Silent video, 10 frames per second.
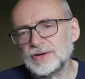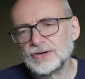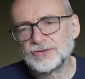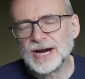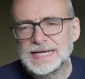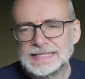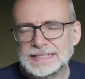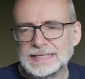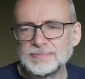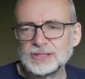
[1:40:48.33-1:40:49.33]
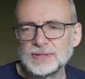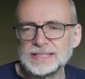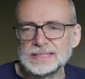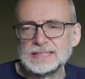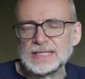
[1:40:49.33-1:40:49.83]
of the great, number
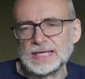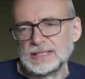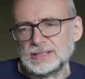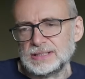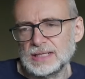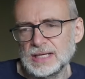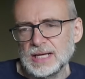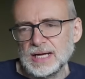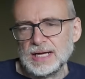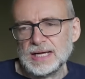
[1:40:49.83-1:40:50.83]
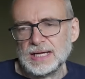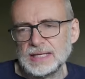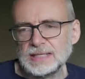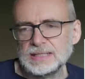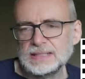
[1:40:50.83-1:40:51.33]
26.
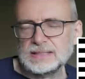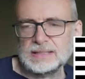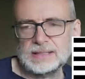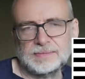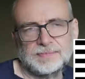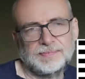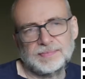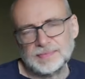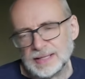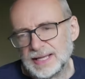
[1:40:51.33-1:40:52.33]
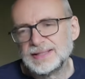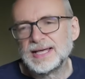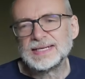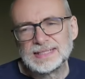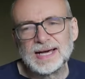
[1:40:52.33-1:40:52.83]
And
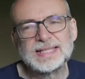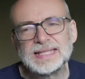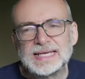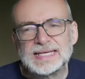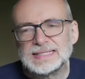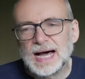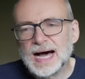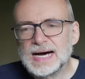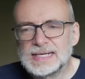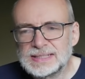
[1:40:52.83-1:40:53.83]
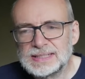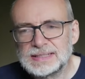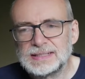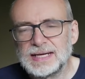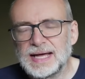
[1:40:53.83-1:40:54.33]
that's, I think, is
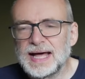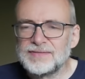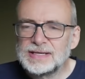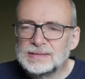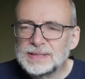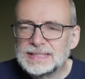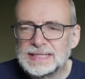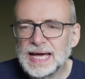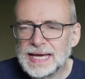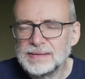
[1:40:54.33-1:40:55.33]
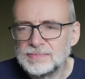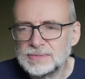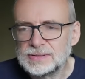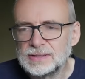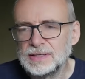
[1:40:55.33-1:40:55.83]
us having to be
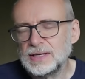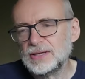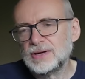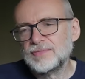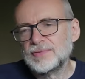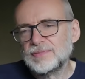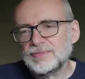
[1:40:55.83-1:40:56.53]
tamed. You know,